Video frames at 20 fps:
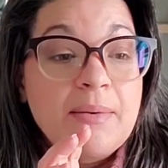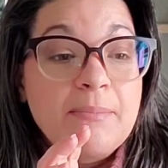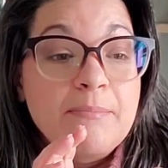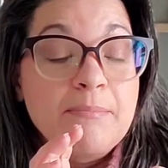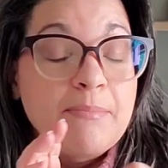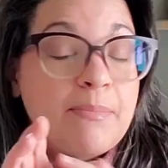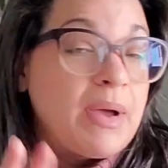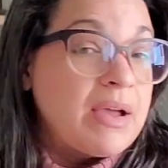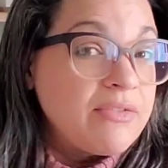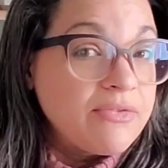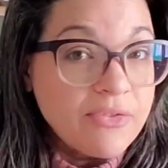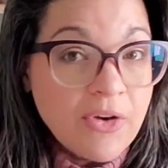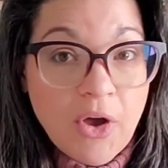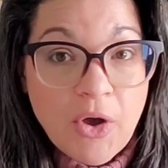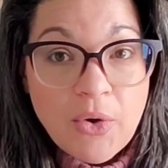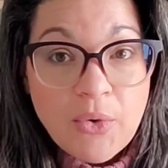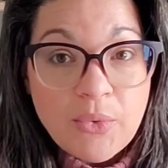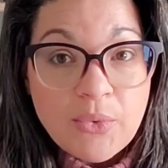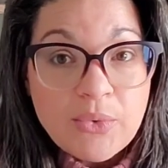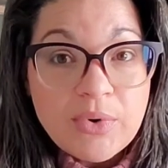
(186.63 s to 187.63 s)
my
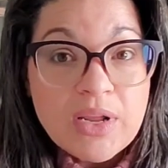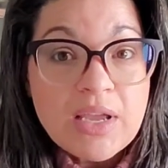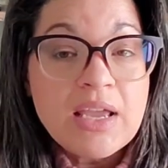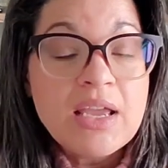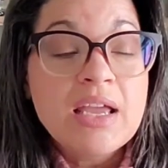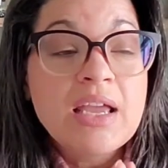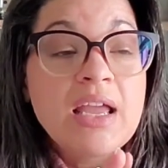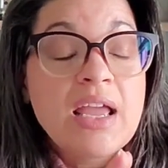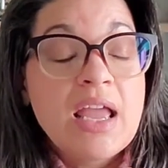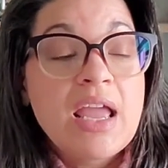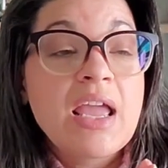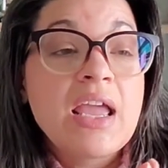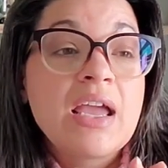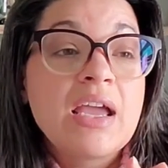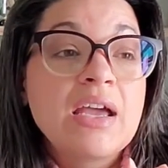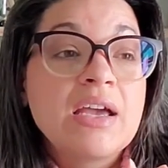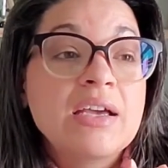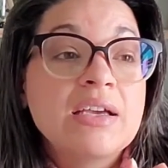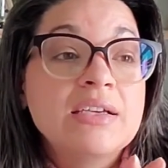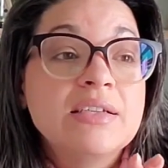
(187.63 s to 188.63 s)
phone,
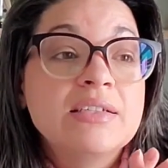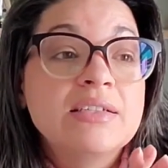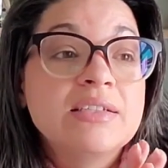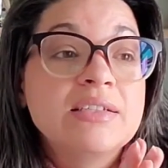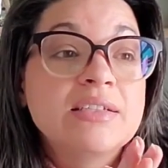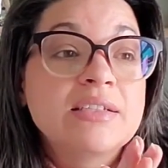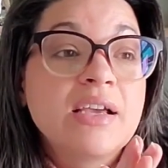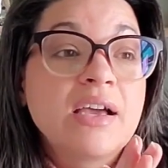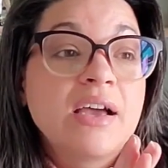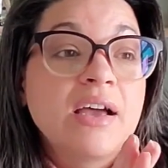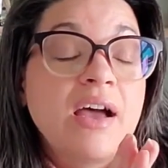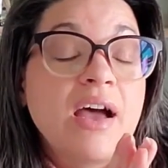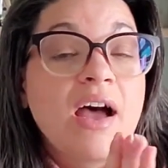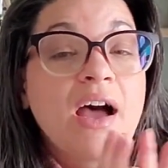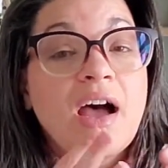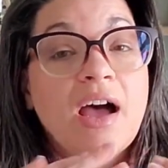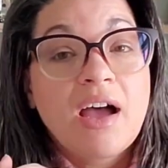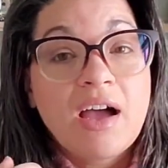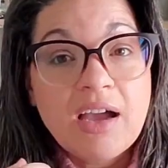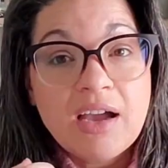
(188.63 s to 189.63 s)
and
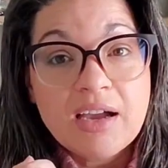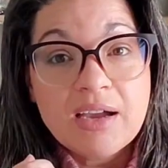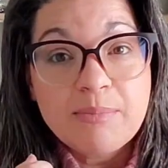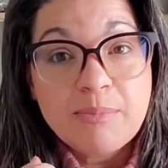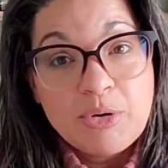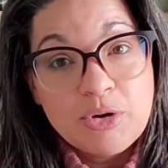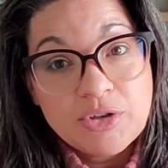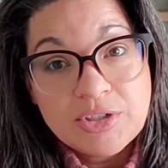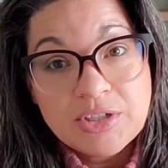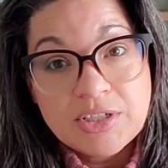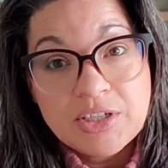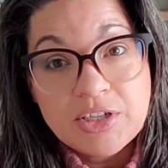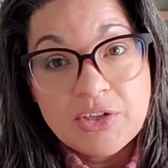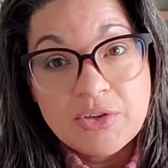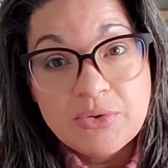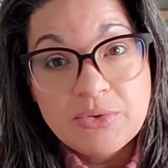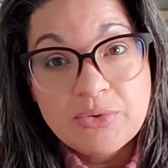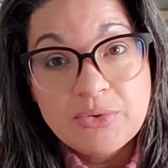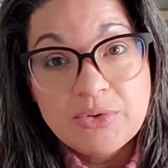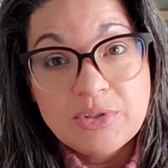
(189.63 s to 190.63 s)
I personally
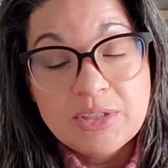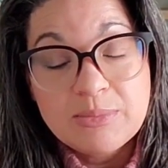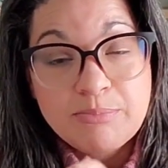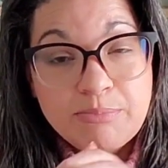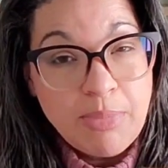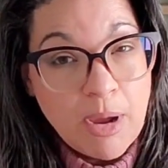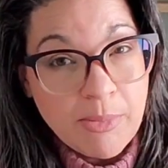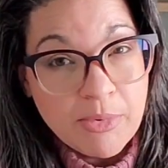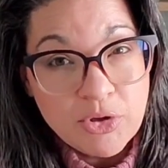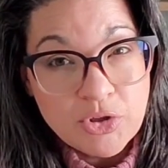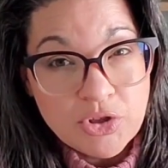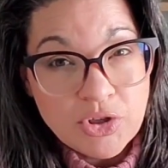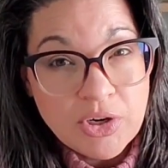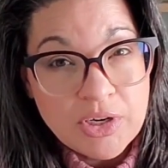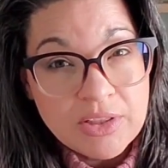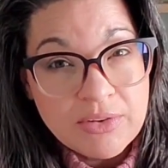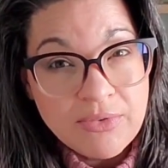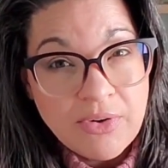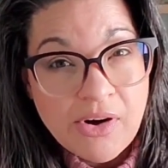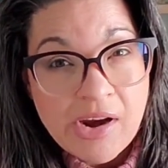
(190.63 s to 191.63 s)
used Publisher
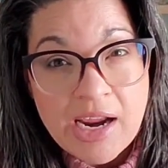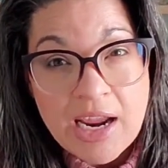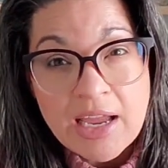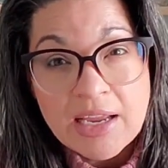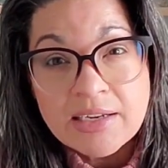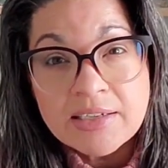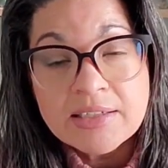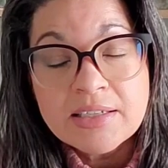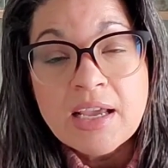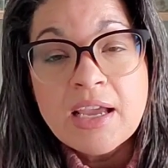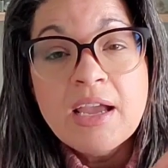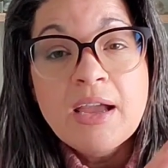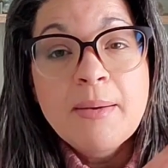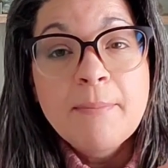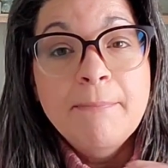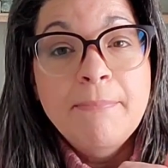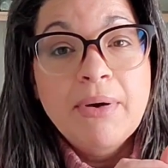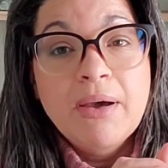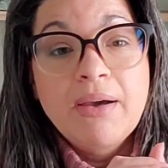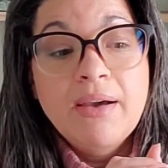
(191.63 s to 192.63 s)
at the very end,
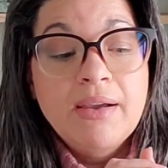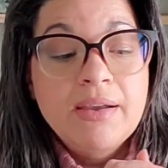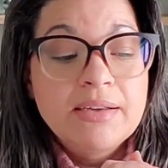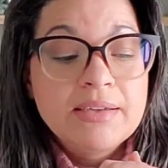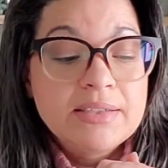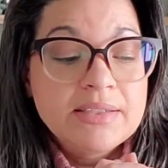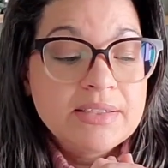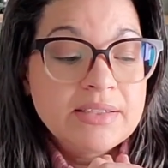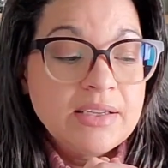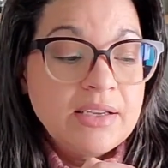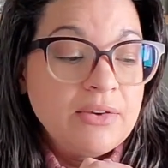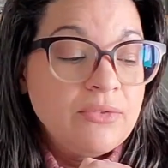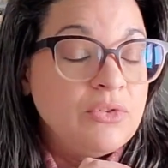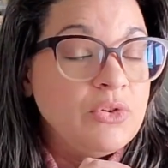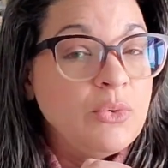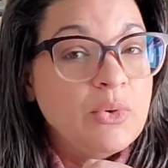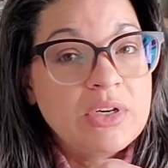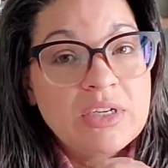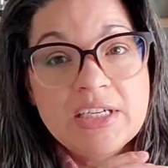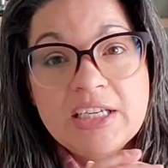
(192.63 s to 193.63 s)
but if
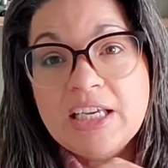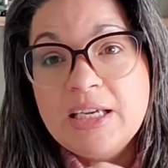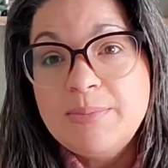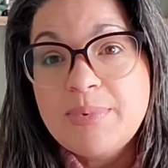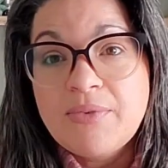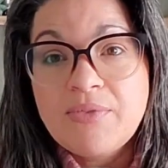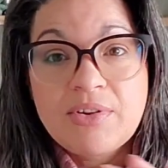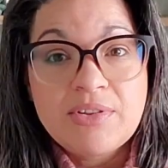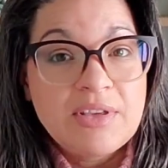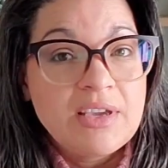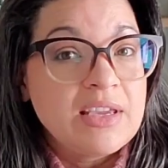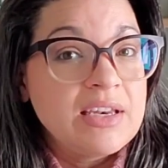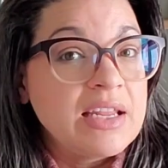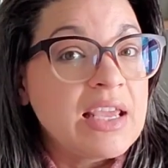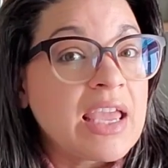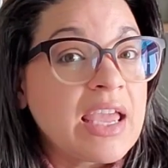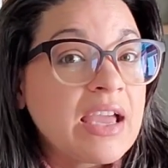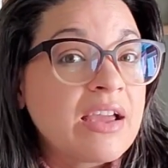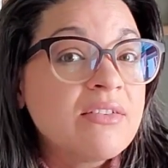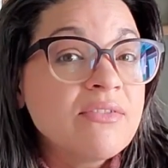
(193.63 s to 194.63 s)
you wanted to keep everything in
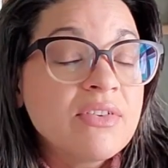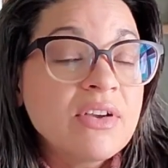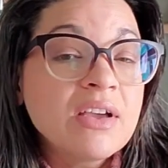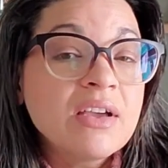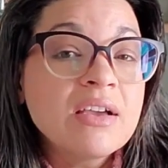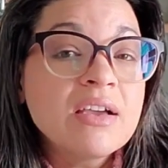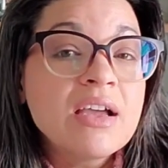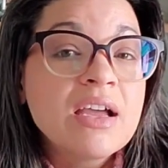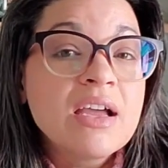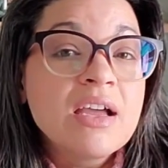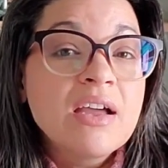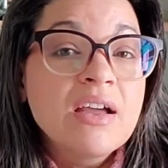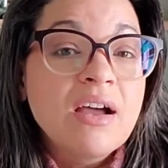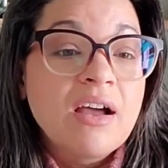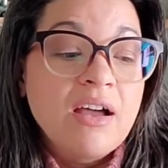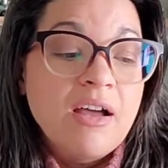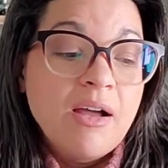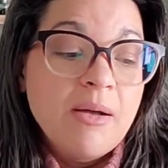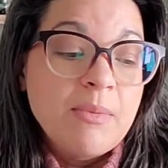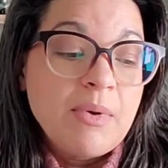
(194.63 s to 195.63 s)
Canva,
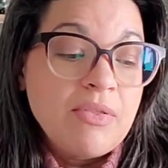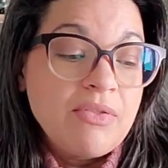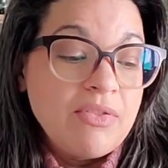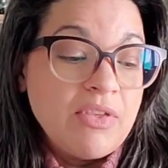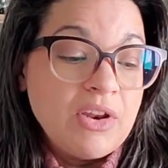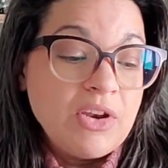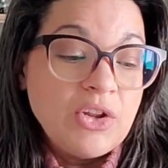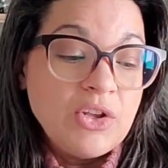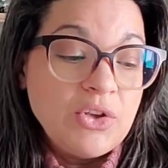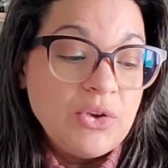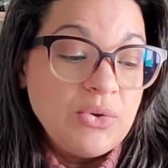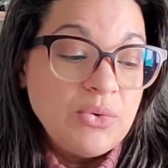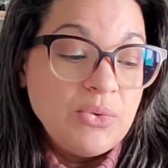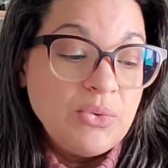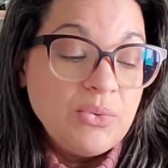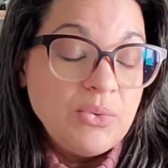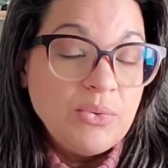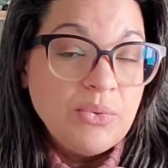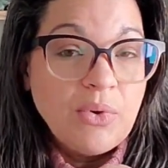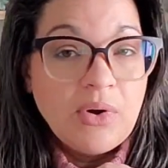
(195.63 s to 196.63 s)
um, then
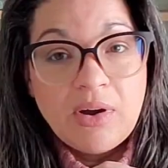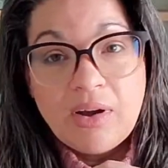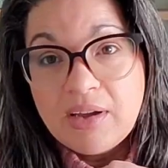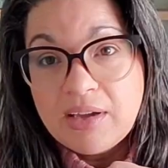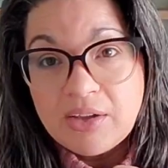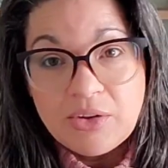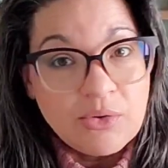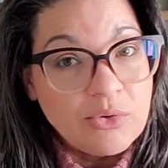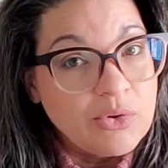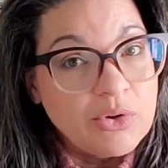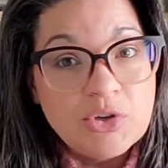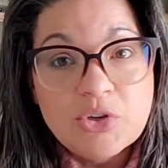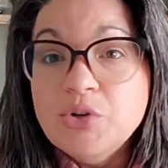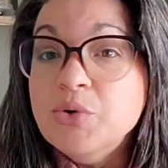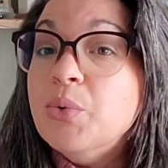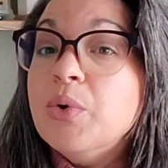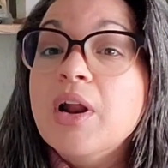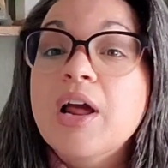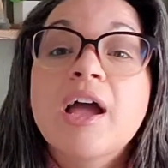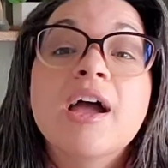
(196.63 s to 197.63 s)
you you can
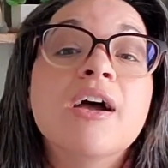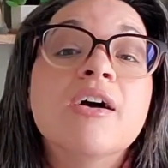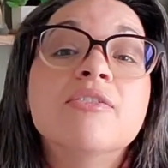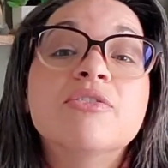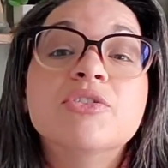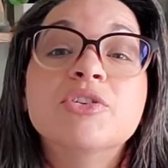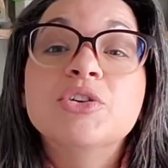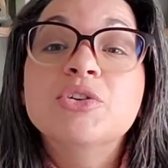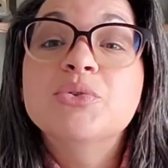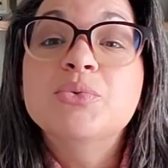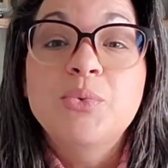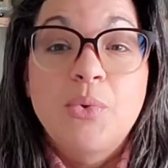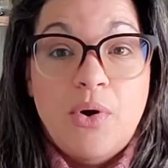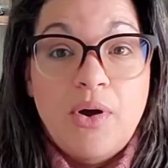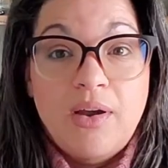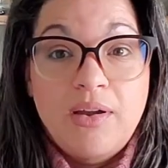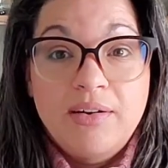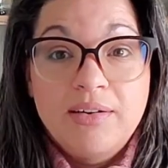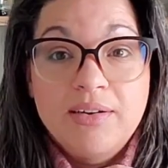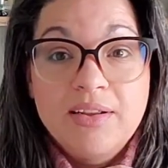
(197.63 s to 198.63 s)
do whatever you
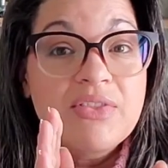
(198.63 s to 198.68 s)
want.